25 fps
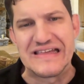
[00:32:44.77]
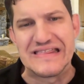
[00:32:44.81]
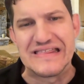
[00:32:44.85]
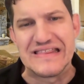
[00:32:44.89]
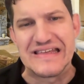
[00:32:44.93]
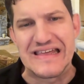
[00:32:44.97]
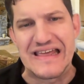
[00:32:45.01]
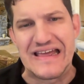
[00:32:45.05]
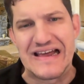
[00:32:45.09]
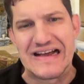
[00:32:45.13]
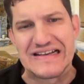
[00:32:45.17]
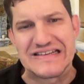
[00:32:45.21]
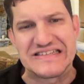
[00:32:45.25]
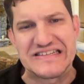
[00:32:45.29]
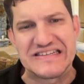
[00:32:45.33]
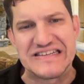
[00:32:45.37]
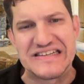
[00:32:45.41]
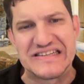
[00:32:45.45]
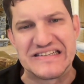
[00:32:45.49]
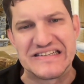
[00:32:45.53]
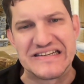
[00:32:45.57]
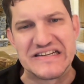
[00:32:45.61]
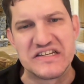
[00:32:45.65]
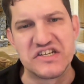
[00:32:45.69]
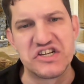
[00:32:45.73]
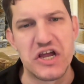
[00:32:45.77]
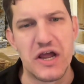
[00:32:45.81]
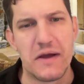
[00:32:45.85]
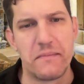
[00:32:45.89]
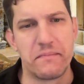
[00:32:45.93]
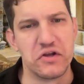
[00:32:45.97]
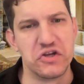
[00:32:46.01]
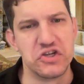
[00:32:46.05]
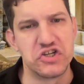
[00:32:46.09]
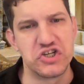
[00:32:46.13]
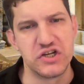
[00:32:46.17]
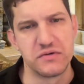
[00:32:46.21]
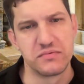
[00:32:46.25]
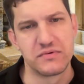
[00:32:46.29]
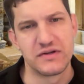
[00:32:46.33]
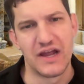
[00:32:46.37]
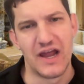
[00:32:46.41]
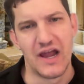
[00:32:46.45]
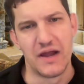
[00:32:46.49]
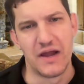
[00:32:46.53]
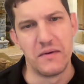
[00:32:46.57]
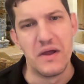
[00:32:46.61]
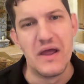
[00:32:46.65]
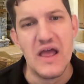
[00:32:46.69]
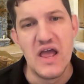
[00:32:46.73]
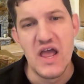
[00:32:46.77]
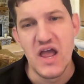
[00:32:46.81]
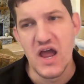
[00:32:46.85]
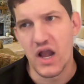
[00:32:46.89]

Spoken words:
in the SEC championship game.